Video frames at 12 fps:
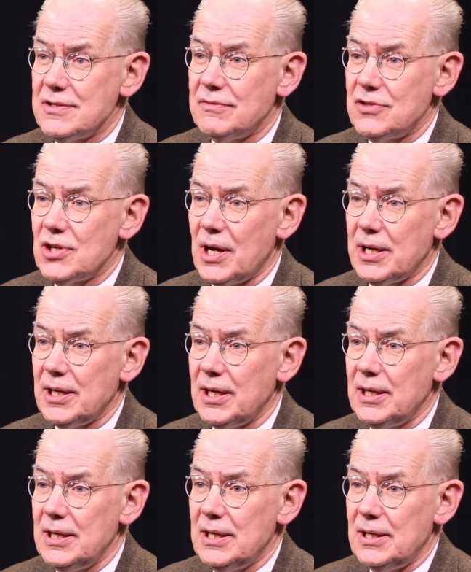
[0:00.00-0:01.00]
of China.
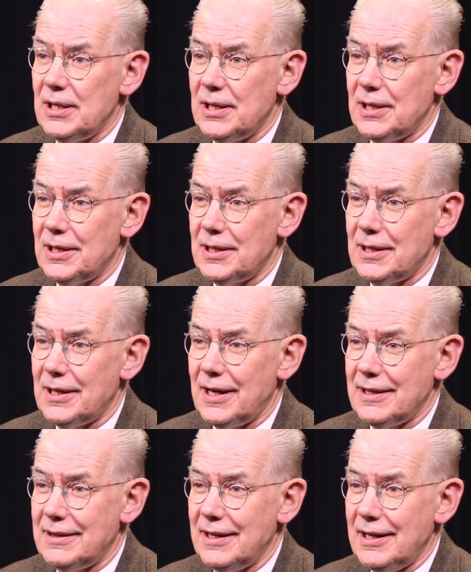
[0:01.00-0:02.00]

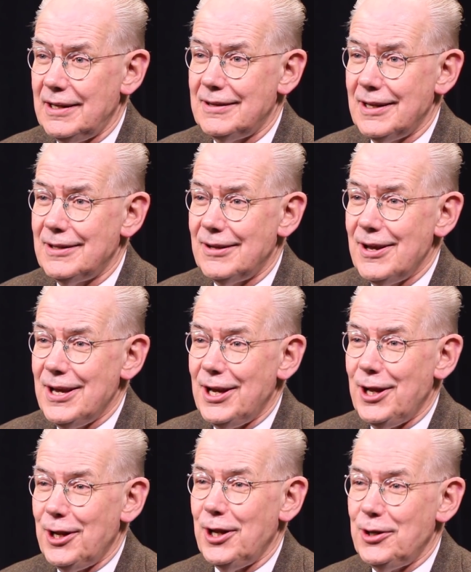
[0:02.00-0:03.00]
I think that
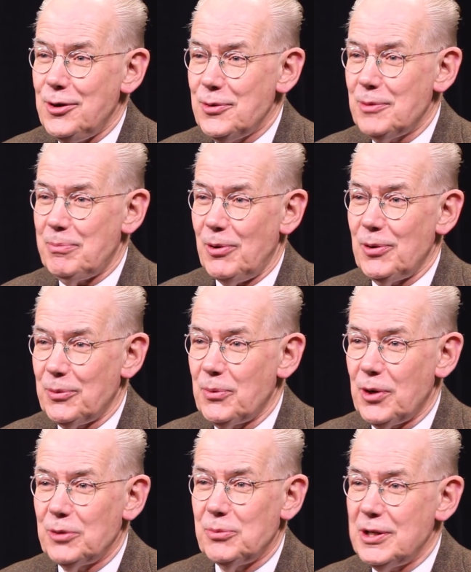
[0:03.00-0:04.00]
in a unipolar
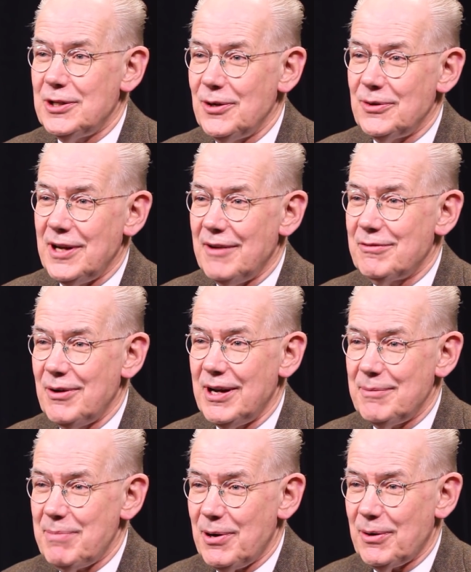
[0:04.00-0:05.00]
world where you don't have
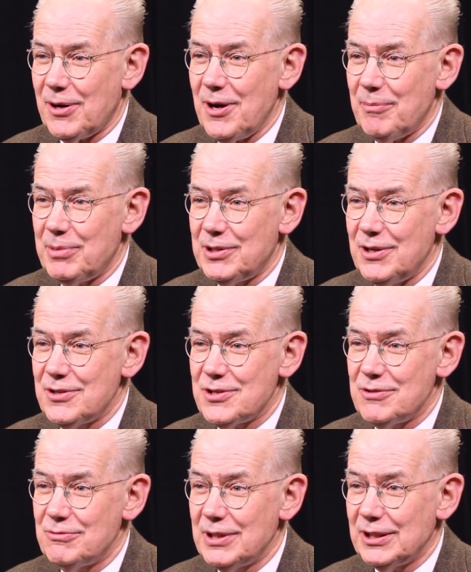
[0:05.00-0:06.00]
great power competition,